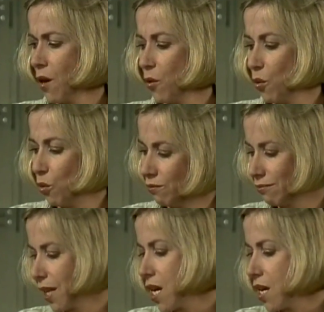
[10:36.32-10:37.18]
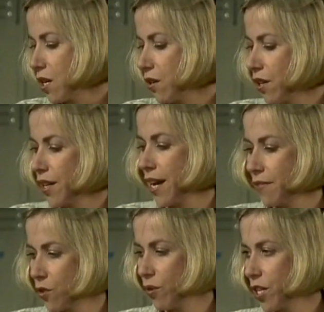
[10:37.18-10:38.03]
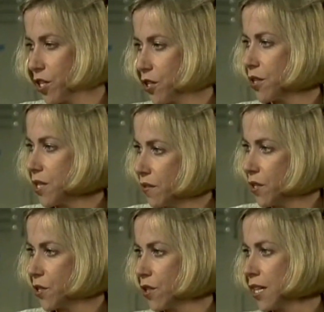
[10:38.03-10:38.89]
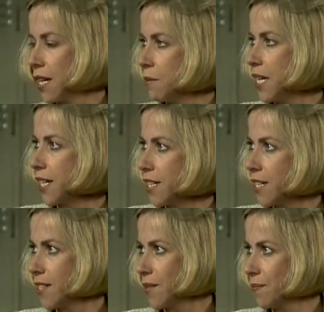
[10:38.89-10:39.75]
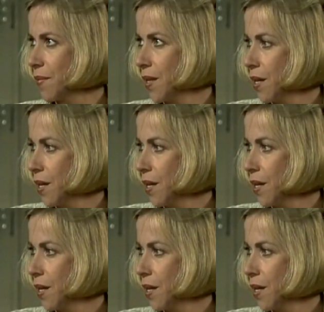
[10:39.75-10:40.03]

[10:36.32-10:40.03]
No. You don't have to reassure us of your strong-arm tactics.